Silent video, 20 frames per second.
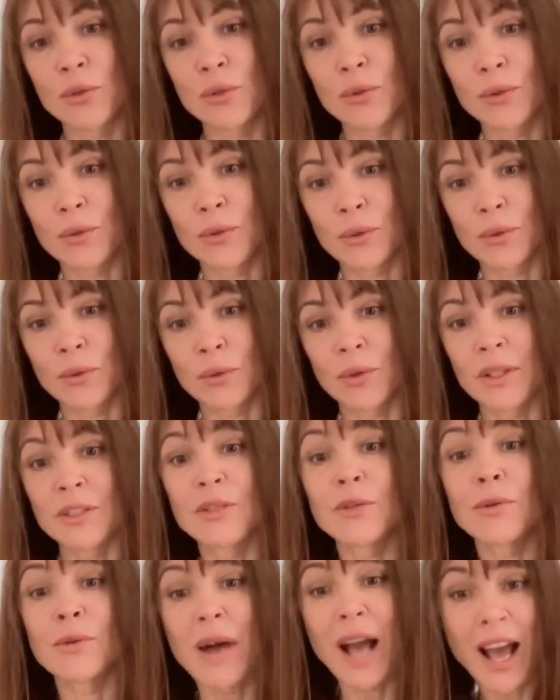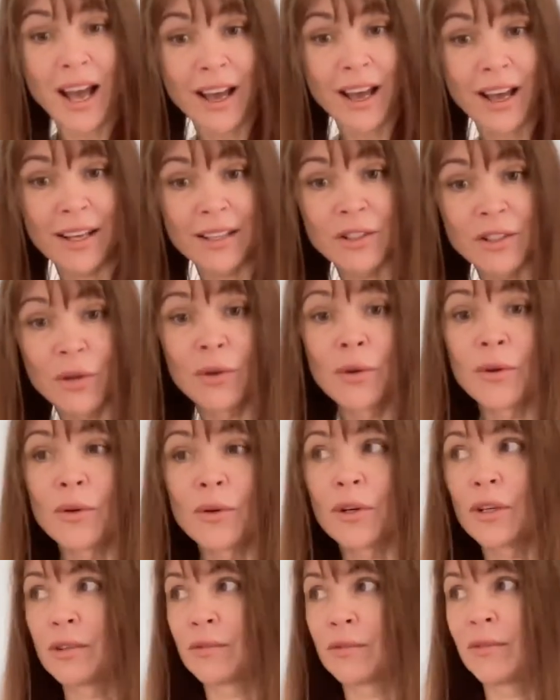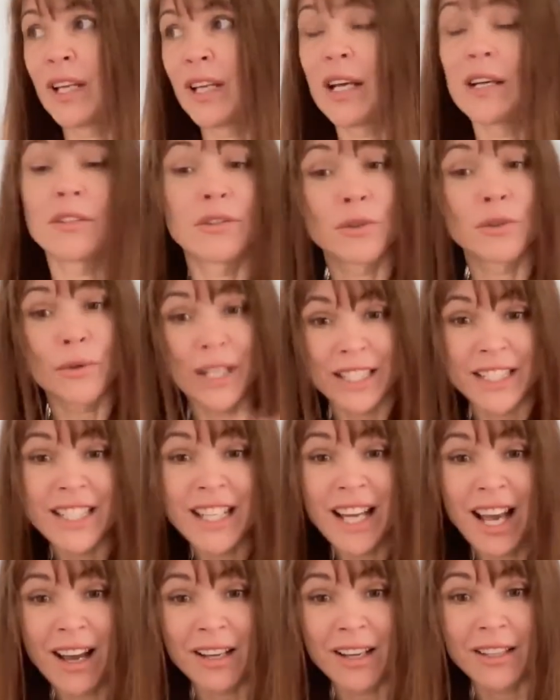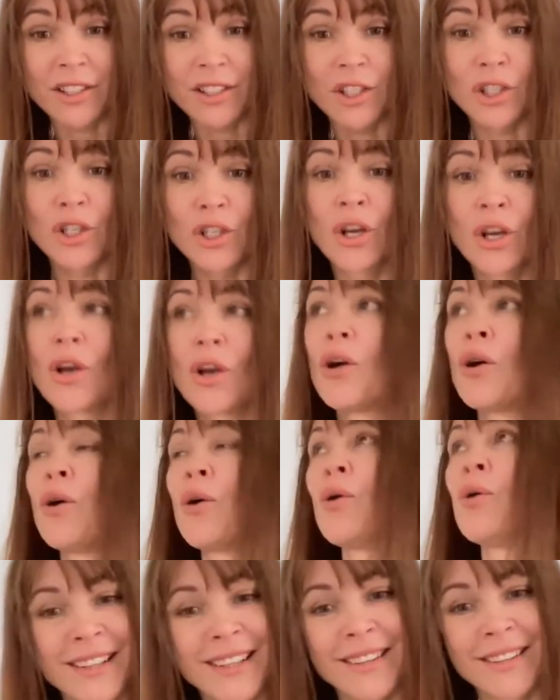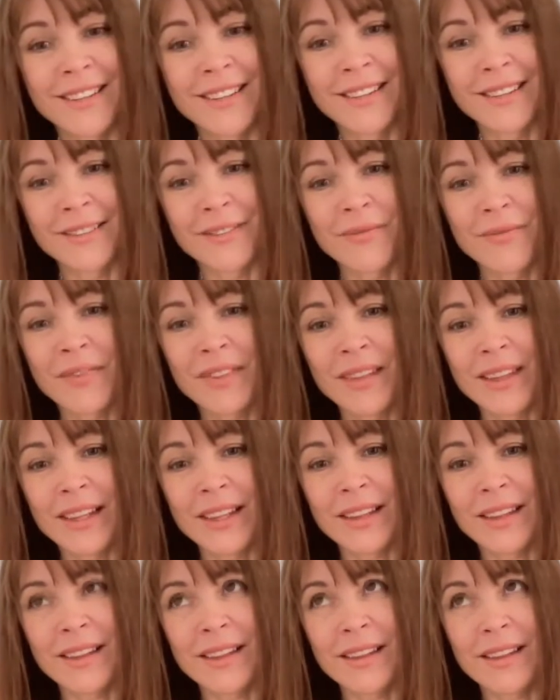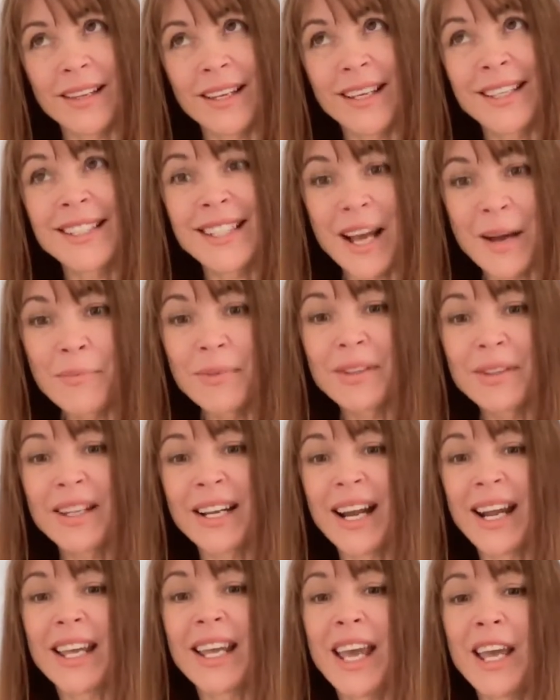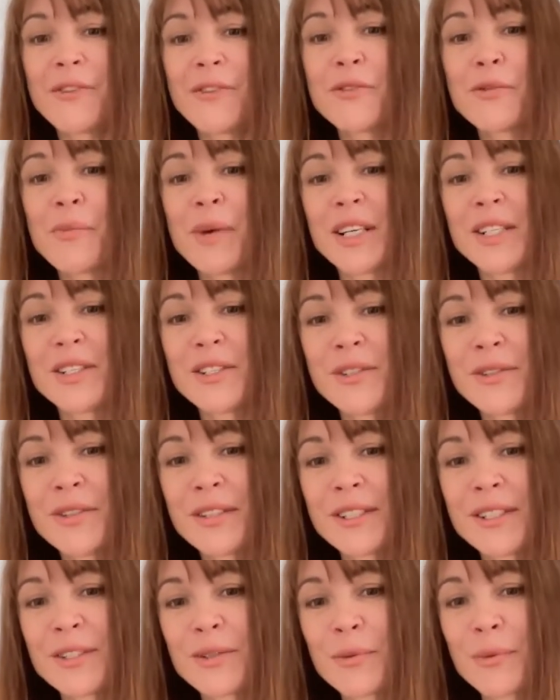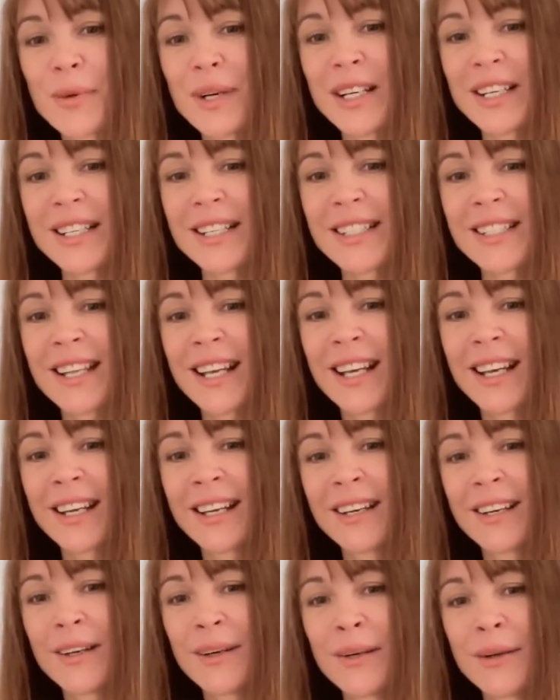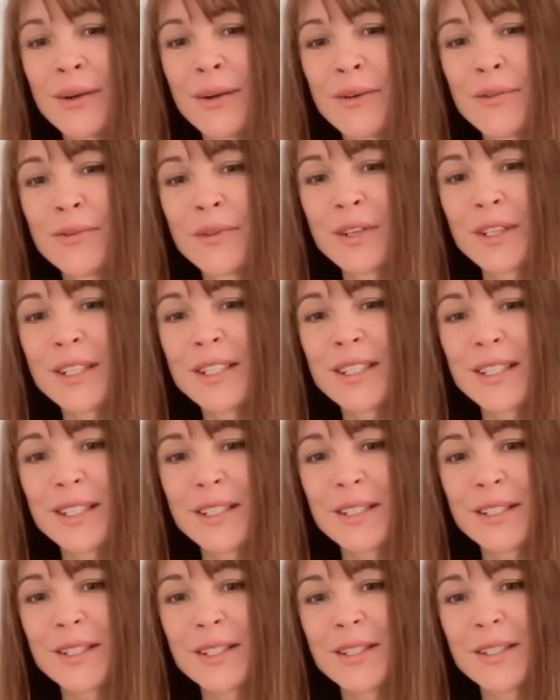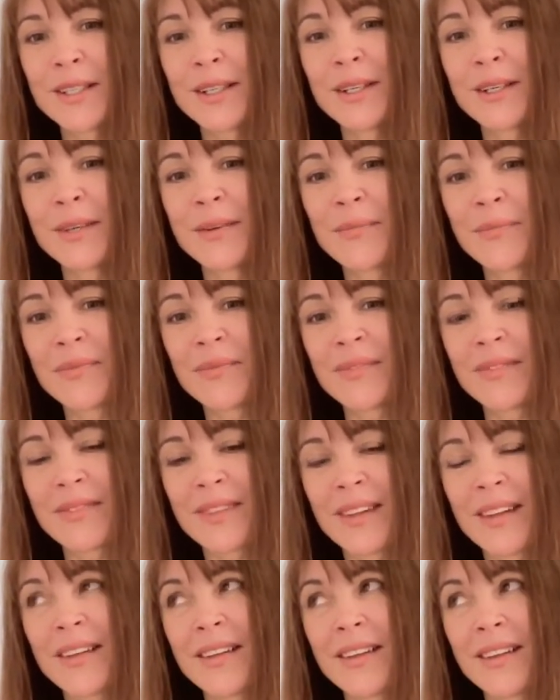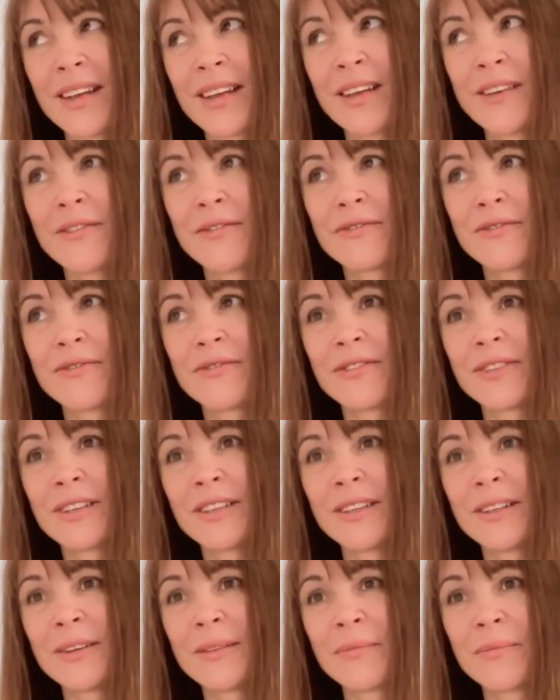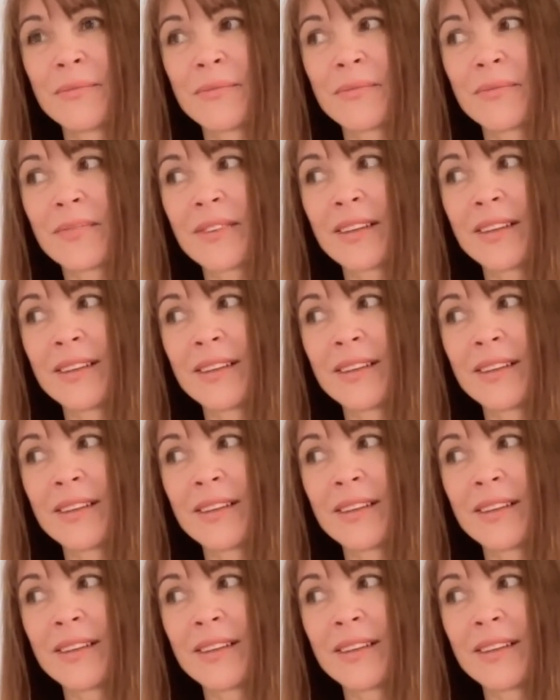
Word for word: to to add or yeah to attach. The example that I gave to my students was, uh, for instance, um, if um,